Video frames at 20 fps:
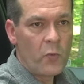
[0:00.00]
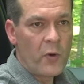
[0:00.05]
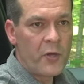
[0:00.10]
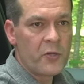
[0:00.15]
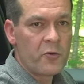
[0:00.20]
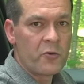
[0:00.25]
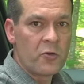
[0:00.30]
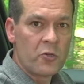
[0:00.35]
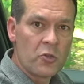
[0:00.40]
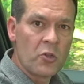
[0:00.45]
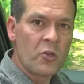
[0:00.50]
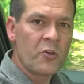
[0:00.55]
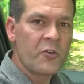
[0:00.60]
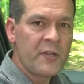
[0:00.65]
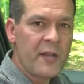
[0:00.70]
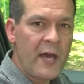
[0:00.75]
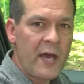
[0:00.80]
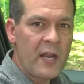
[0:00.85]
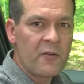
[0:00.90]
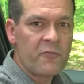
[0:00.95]
whether you're
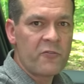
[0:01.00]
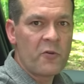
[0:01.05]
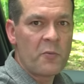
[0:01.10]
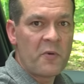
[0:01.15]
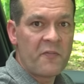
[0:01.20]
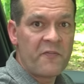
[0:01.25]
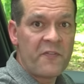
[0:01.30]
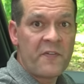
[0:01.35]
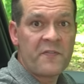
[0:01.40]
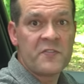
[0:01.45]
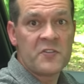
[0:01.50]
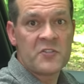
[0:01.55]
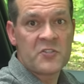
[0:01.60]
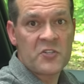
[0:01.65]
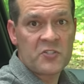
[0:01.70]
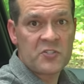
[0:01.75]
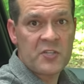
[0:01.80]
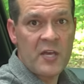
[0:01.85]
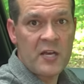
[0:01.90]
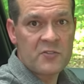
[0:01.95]
looking at it from a
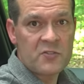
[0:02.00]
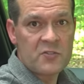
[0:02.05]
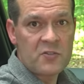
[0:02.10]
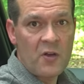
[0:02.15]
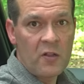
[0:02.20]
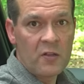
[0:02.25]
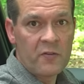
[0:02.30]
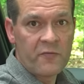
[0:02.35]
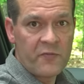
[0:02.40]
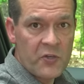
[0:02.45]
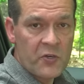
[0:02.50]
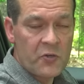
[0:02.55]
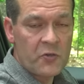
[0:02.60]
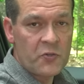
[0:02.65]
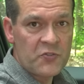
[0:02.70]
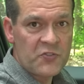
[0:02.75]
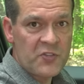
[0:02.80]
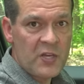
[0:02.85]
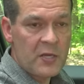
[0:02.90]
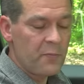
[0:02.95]
$56,000
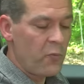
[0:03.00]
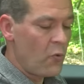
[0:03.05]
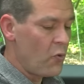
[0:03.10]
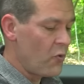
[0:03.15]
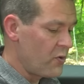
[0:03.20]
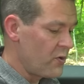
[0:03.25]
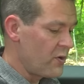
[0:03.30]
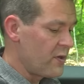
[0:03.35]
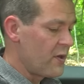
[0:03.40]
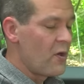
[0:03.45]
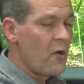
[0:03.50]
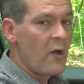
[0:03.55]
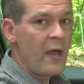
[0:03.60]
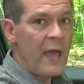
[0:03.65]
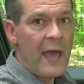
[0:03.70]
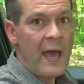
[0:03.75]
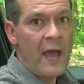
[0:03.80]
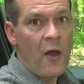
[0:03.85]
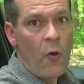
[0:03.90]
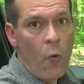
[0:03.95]
vehicle standpoint
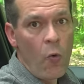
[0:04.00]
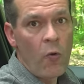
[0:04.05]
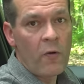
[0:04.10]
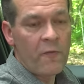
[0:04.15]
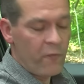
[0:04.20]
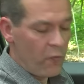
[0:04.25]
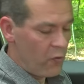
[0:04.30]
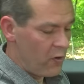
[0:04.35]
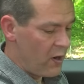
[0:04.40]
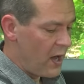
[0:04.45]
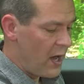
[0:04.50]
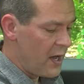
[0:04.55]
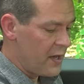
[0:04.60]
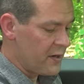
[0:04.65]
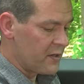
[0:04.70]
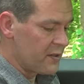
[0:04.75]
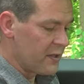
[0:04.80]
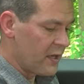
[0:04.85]
or for a Honda,